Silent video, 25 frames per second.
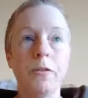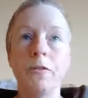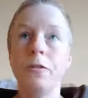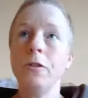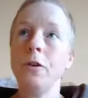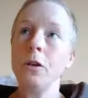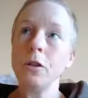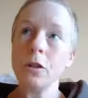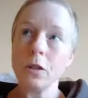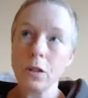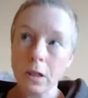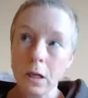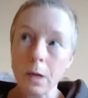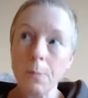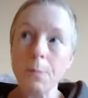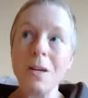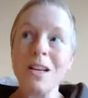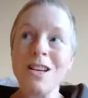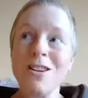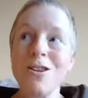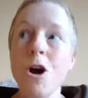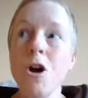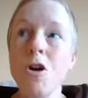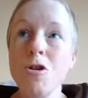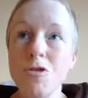First, let
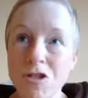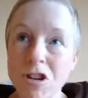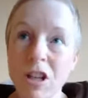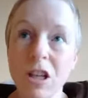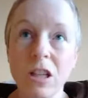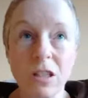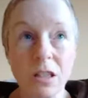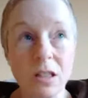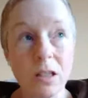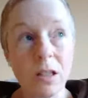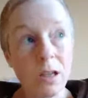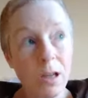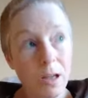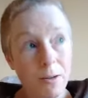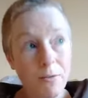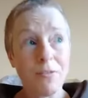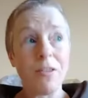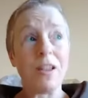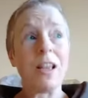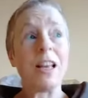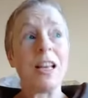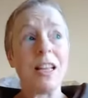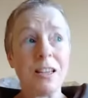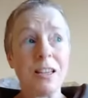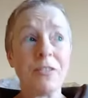me notice that I'm
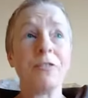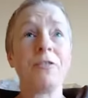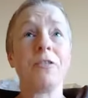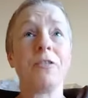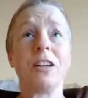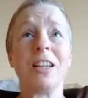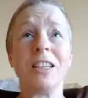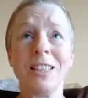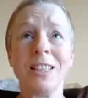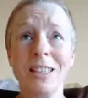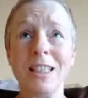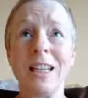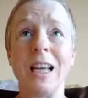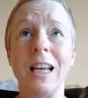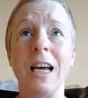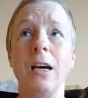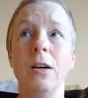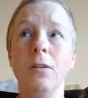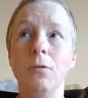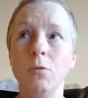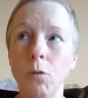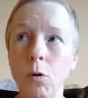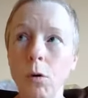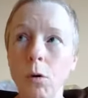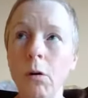feeling a frickin' tug
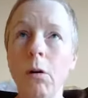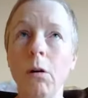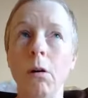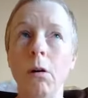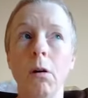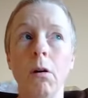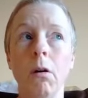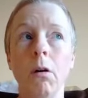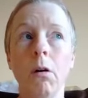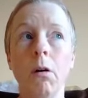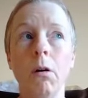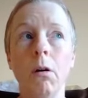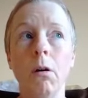of war.